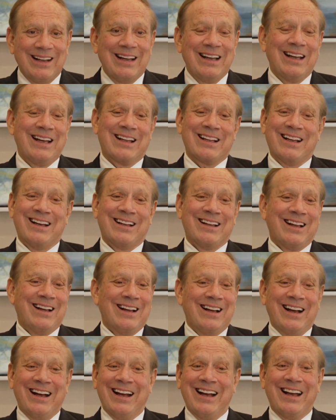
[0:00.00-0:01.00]
It
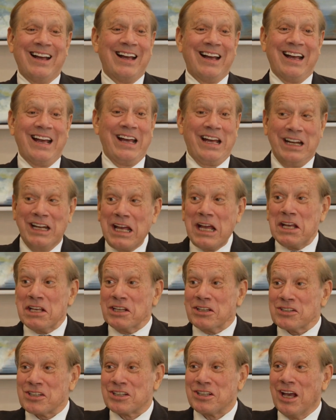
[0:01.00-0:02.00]

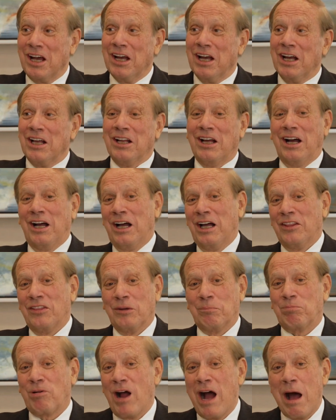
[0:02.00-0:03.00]
is.
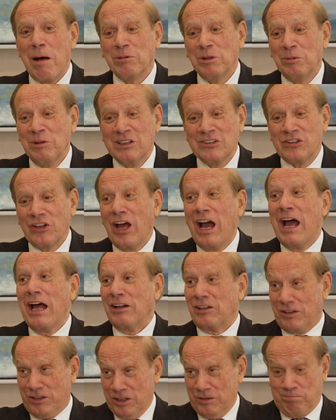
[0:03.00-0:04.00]
The problem is
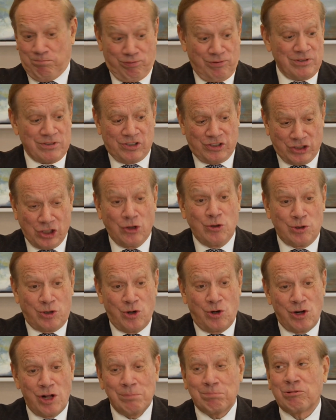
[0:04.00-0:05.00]
that
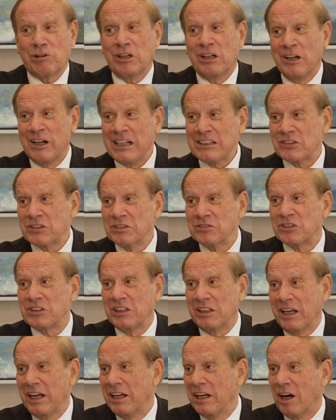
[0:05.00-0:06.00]
so-called progressives
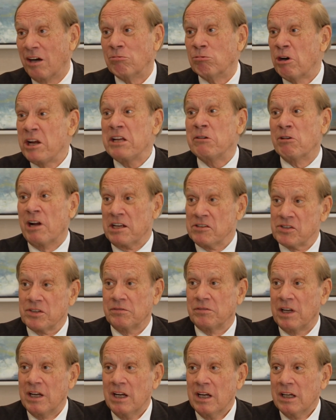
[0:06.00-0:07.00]
today are regressive.
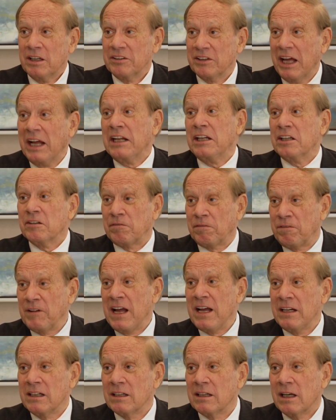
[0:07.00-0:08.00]
They
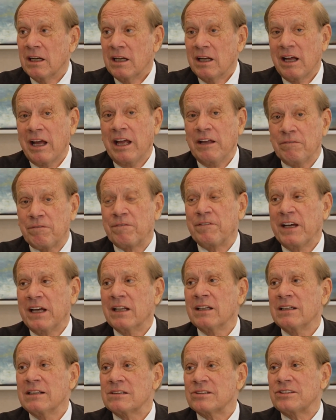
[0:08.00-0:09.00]
defend a
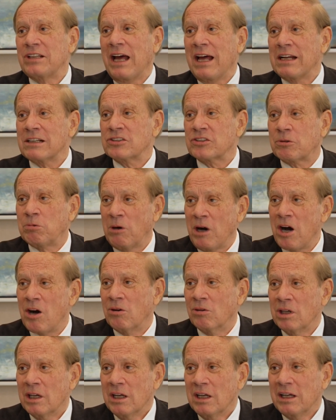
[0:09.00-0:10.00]
failing status
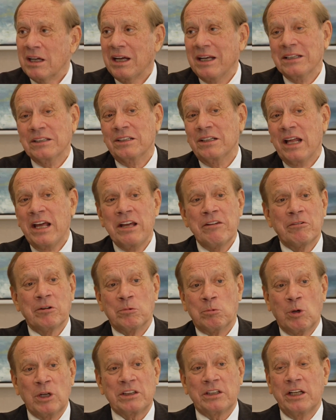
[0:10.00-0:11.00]
quo in the name
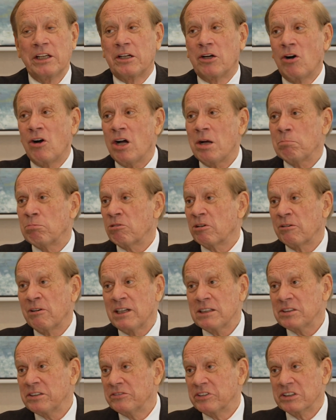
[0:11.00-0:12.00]
of what they call
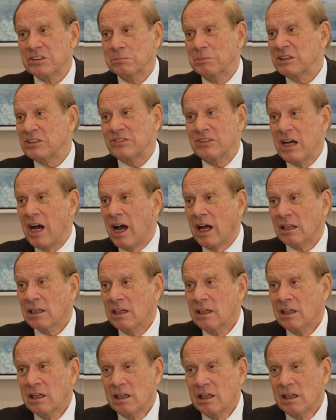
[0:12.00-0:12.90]
progressivism. It's not.